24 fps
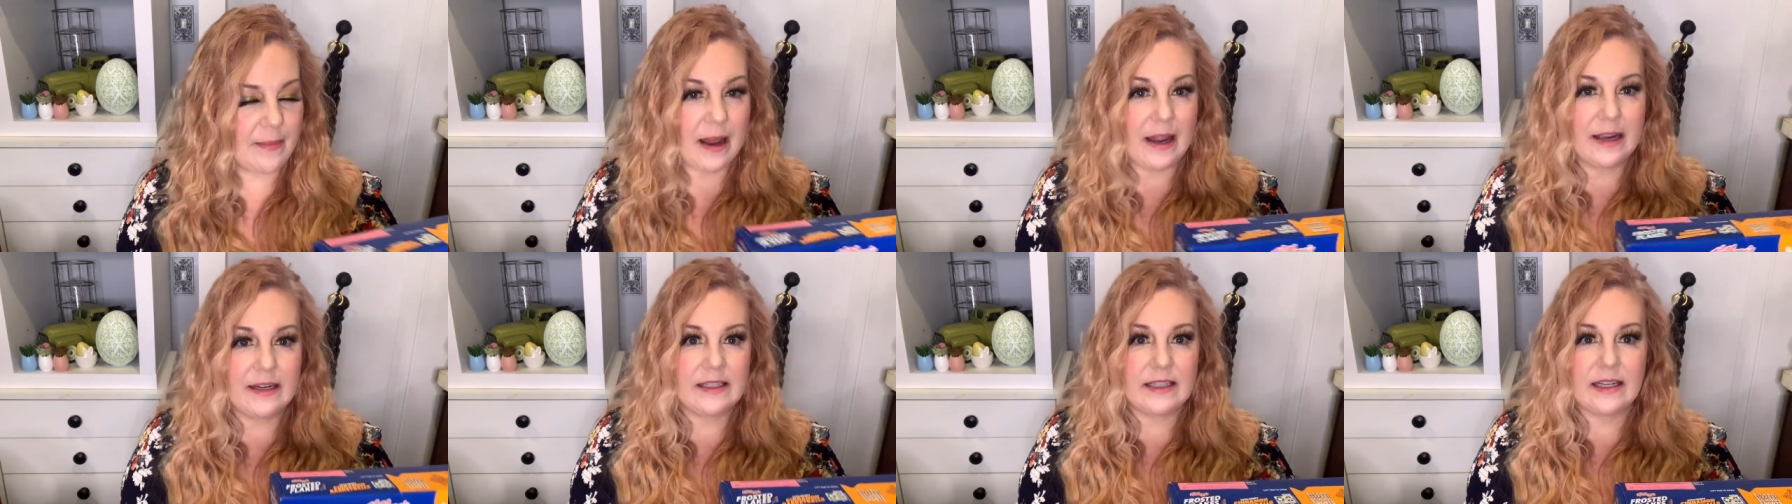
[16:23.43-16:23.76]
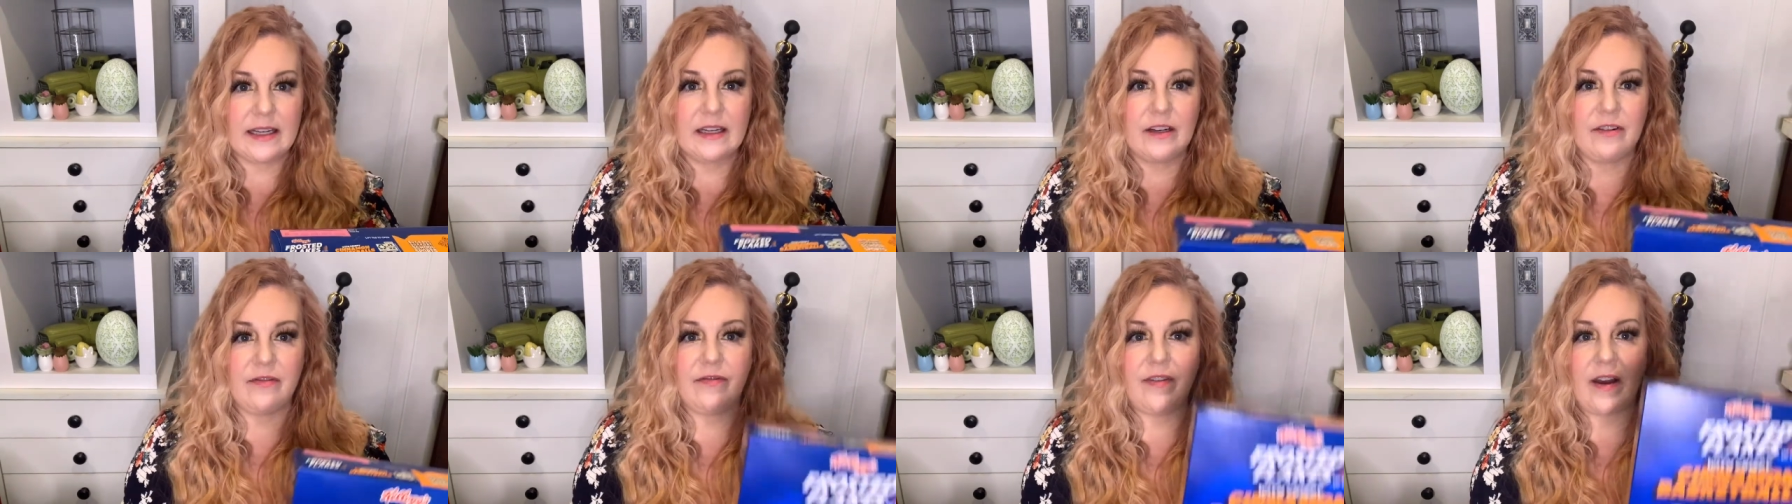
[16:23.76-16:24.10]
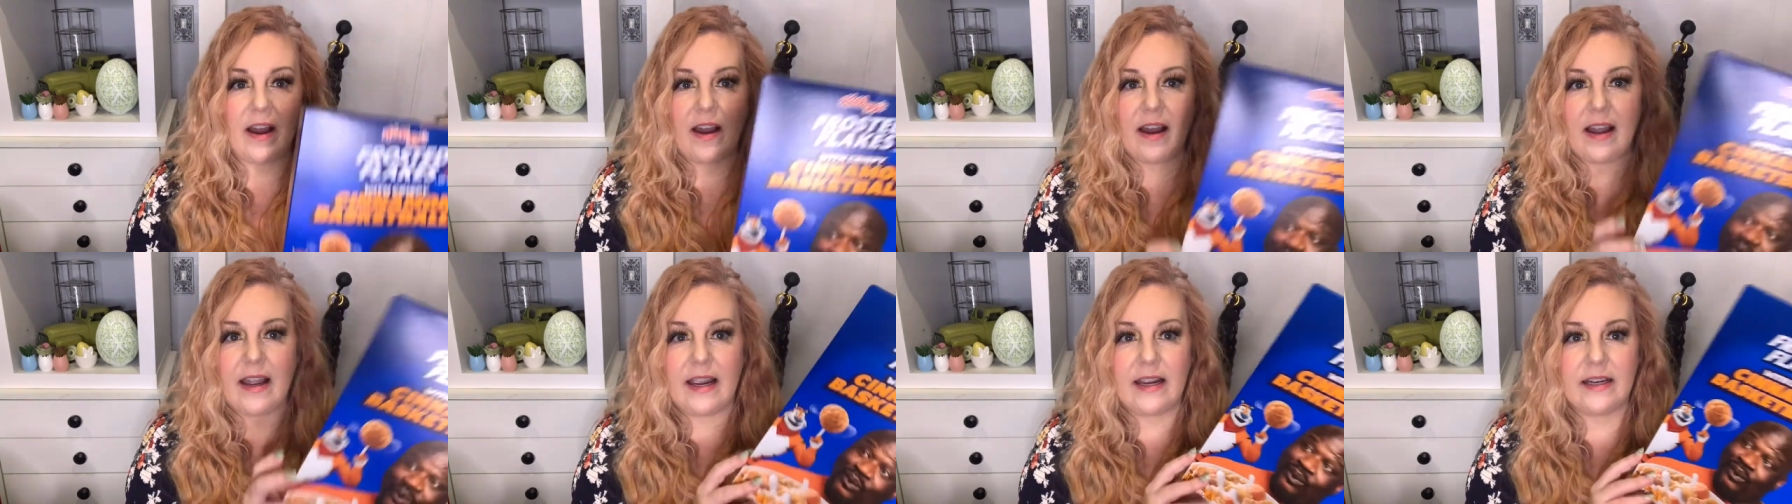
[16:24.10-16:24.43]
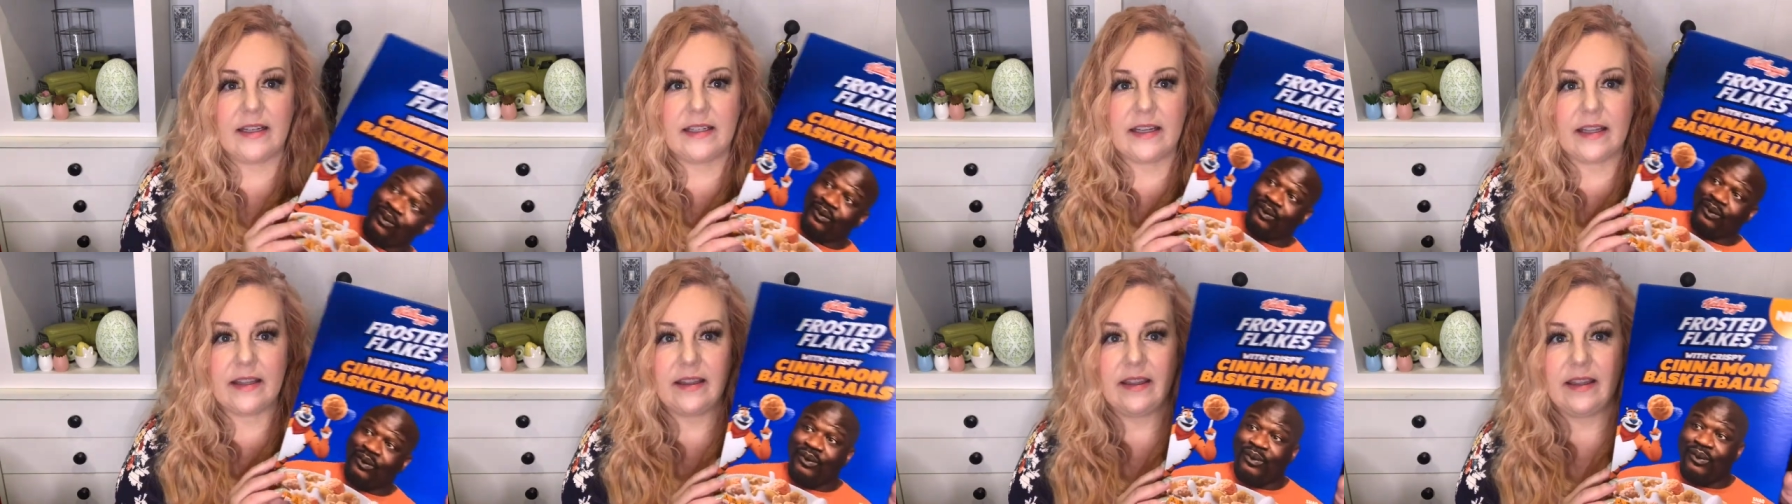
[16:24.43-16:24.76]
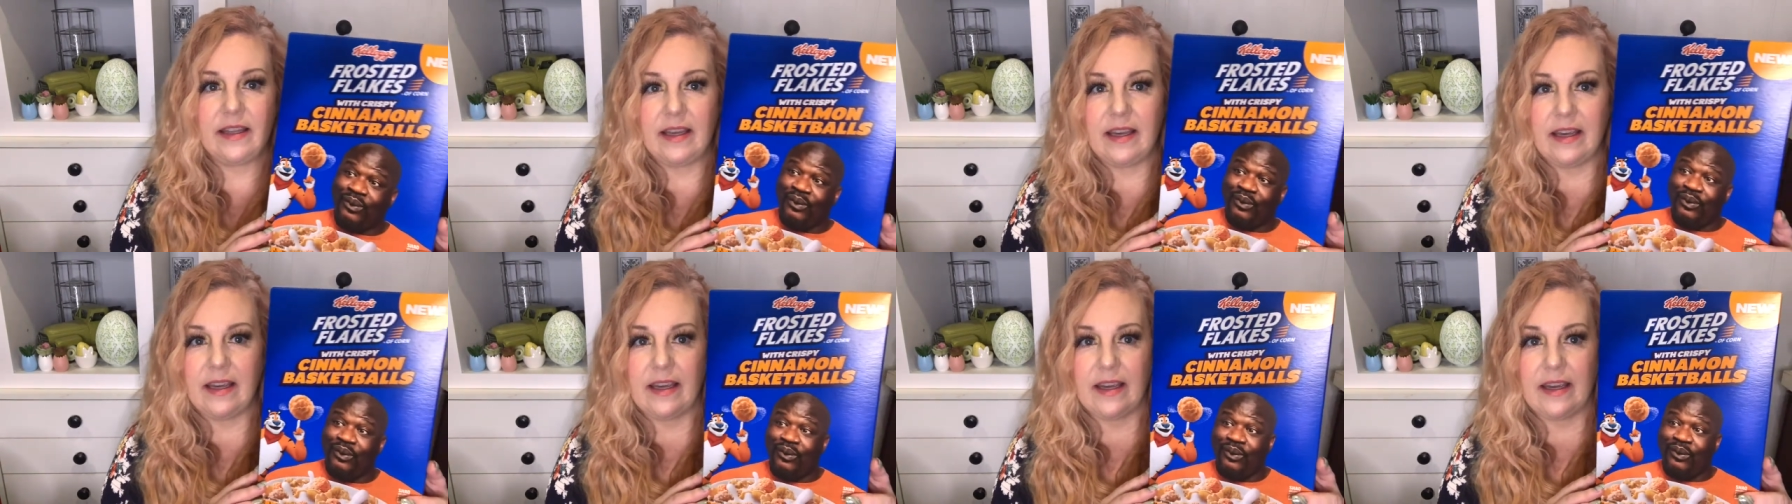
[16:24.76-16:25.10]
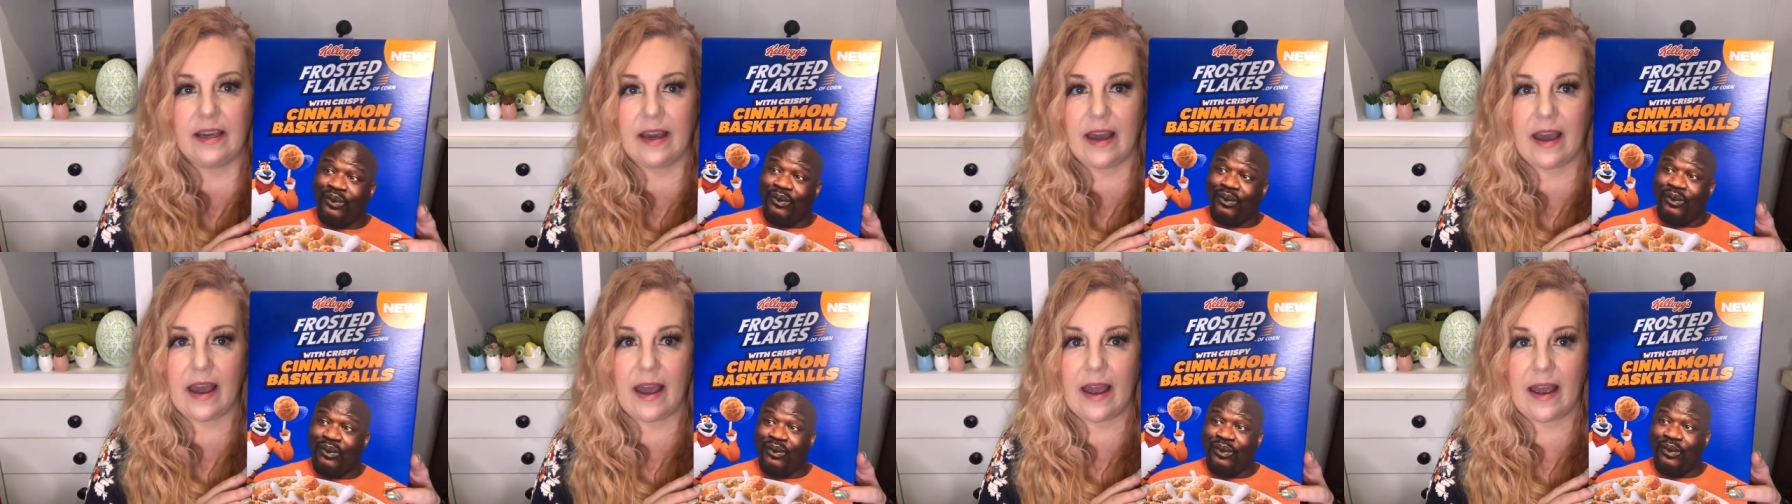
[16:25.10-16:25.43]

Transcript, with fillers: I did find the